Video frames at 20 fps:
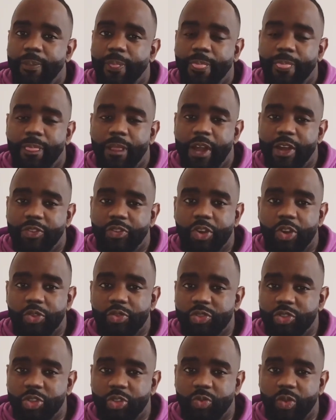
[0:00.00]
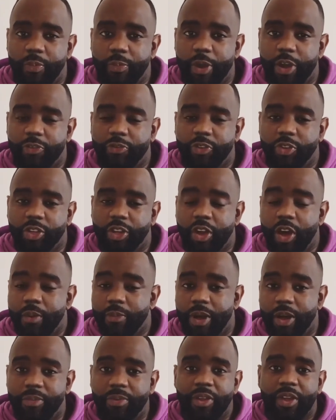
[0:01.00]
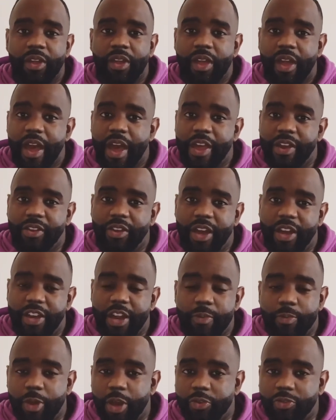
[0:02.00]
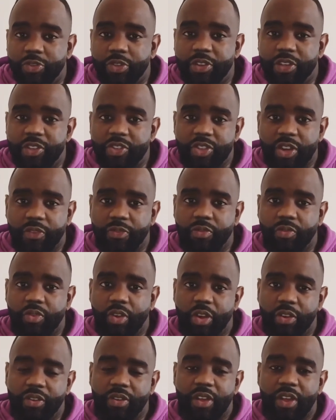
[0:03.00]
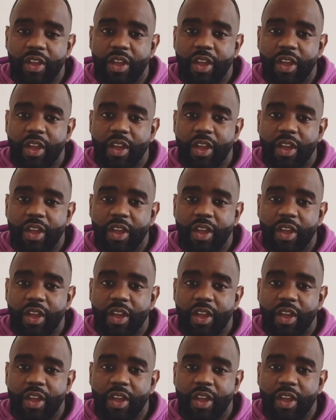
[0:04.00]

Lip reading: Like those two were both on the come up and like they both took each other on.